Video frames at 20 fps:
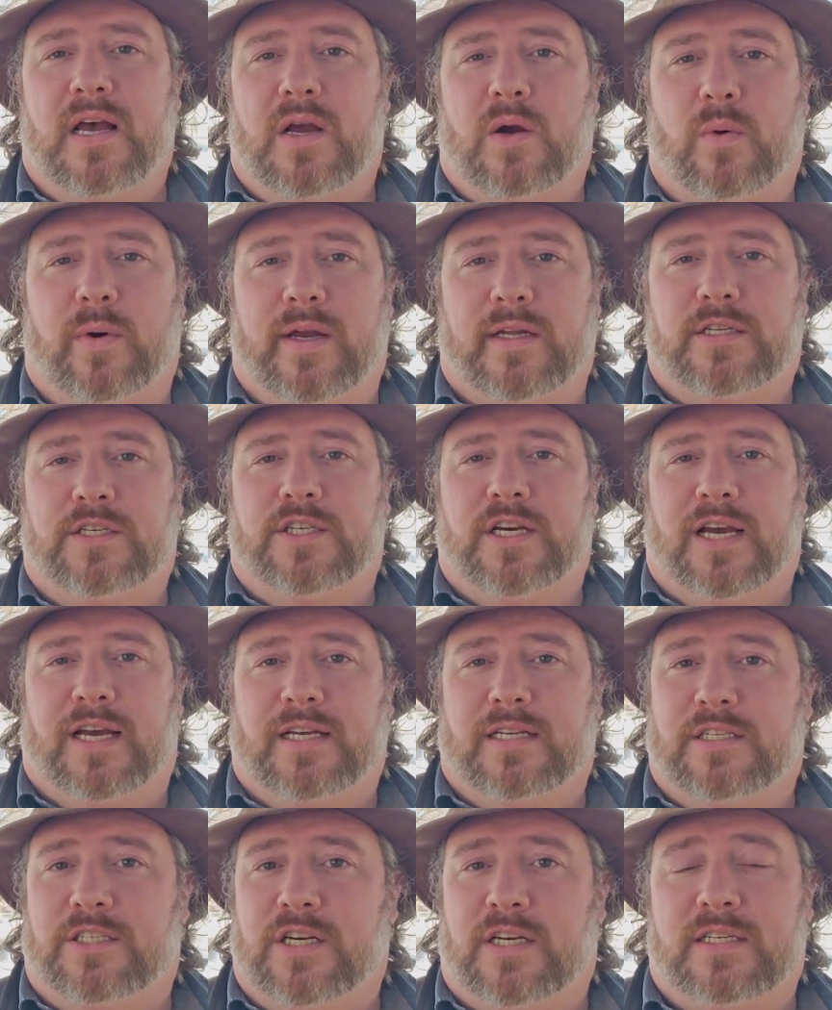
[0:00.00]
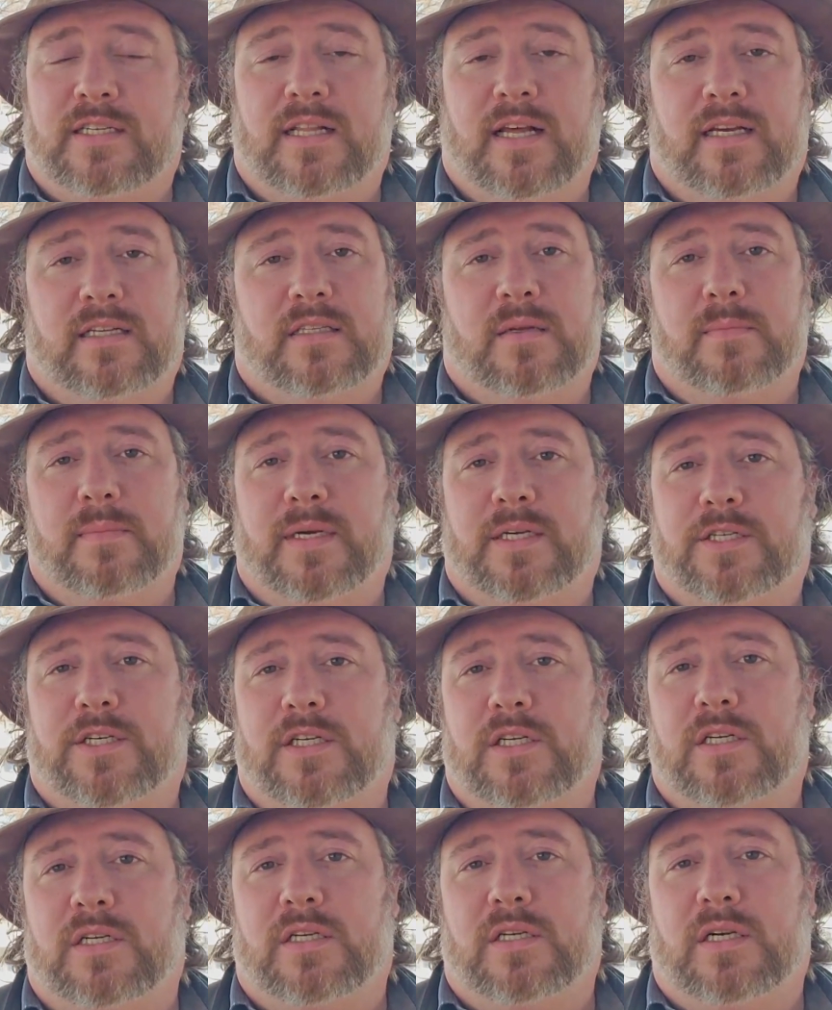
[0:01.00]
which just like the
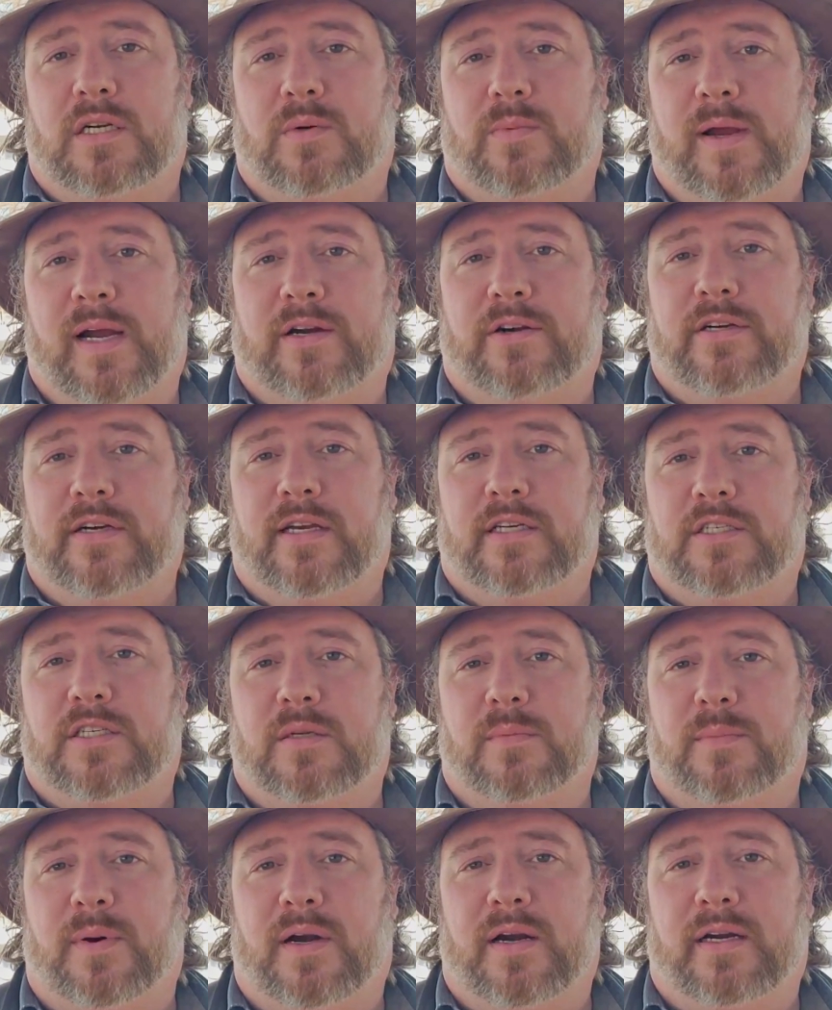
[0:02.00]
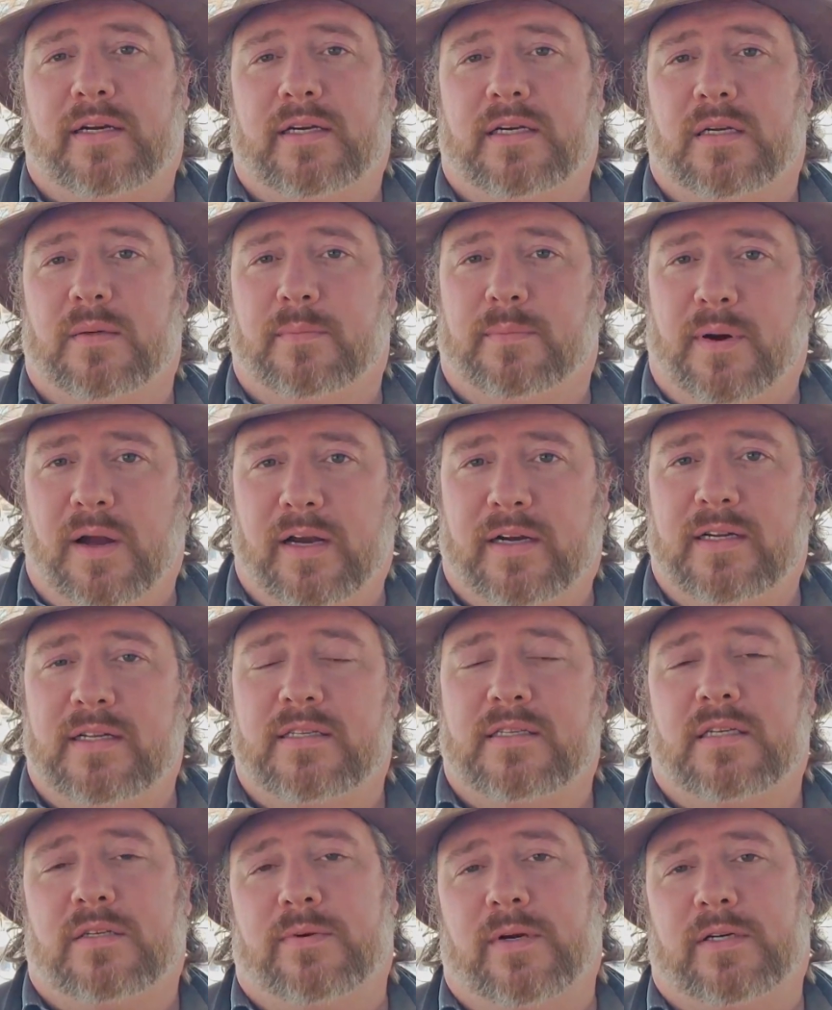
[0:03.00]
Mission Recreation Park and
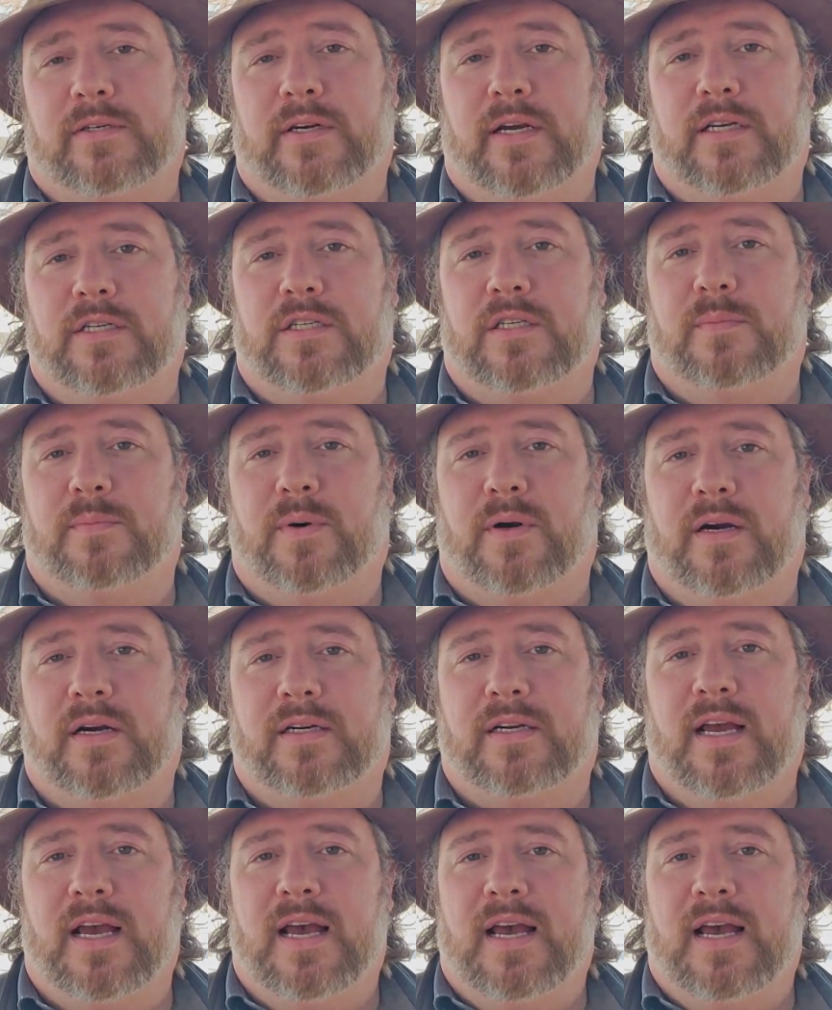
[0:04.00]
Parkinson Recreation Park